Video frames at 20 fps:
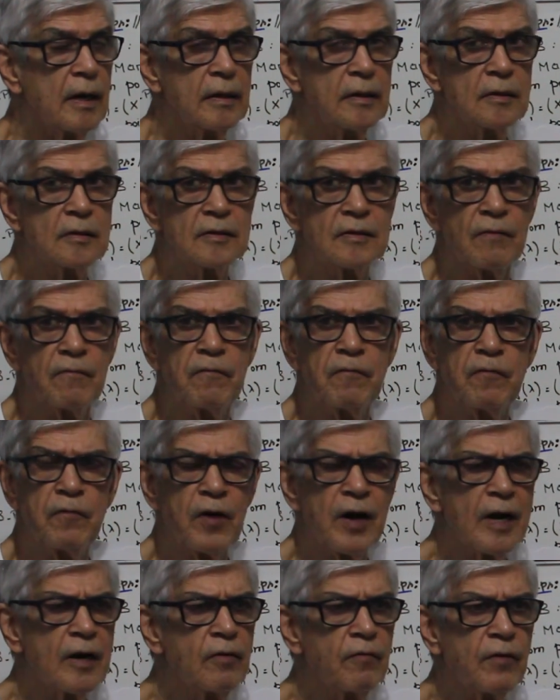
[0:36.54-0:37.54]
is a
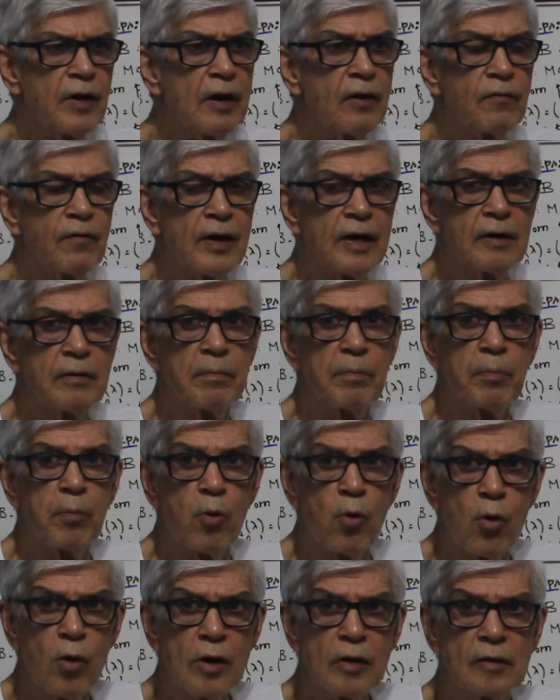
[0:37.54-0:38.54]
very
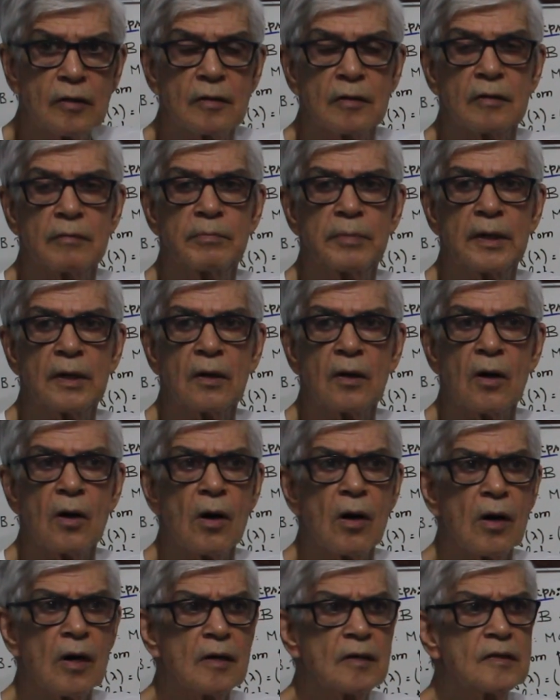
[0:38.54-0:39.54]
important
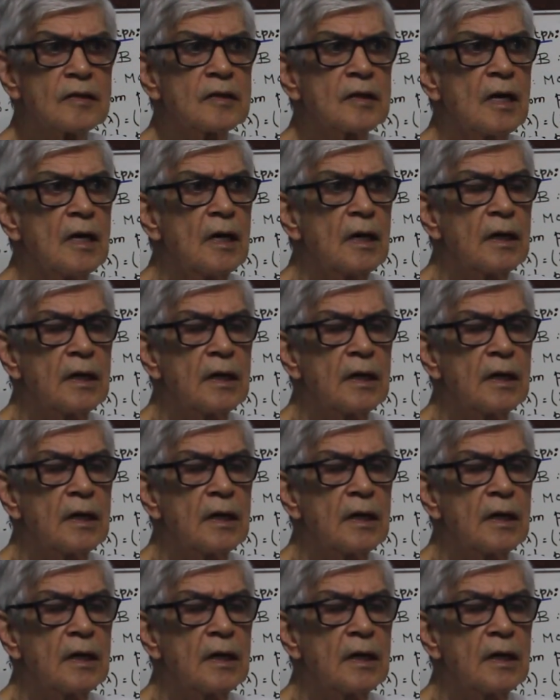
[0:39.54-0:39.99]
because